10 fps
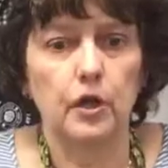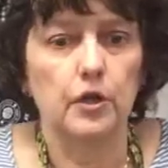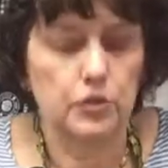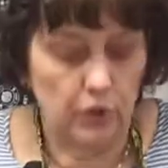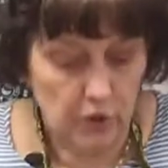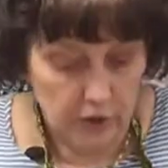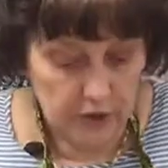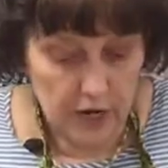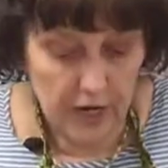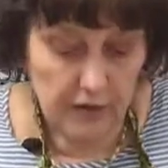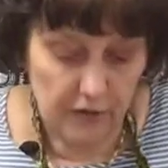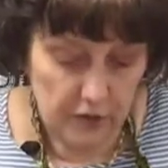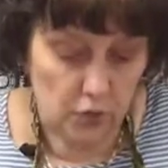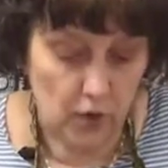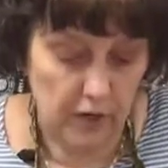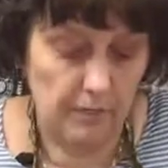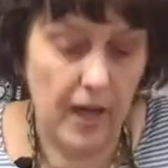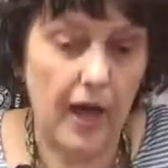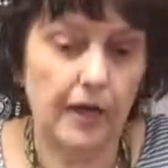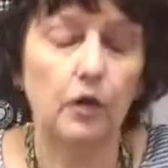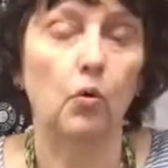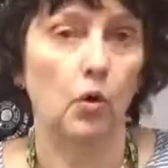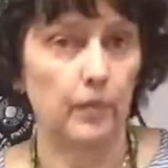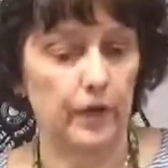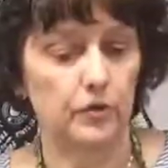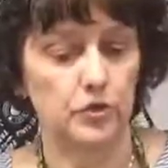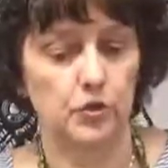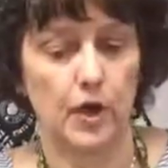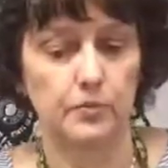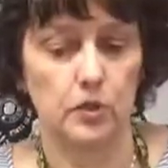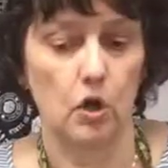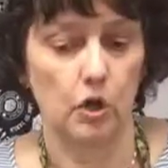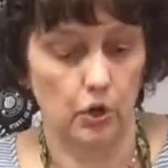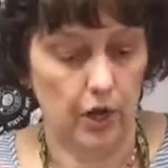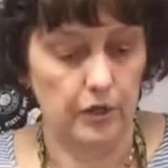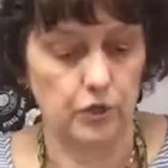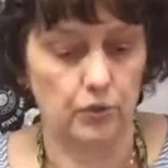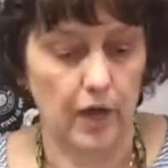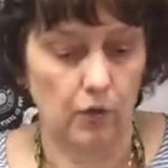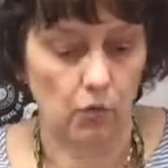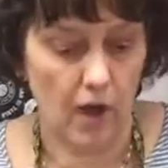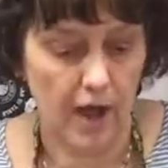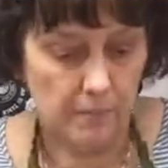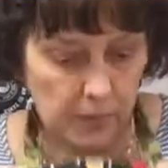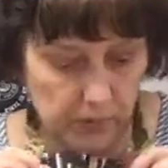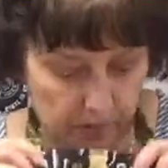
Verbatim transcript: So you can tie it this one in back or make the straps longer and do that wrap.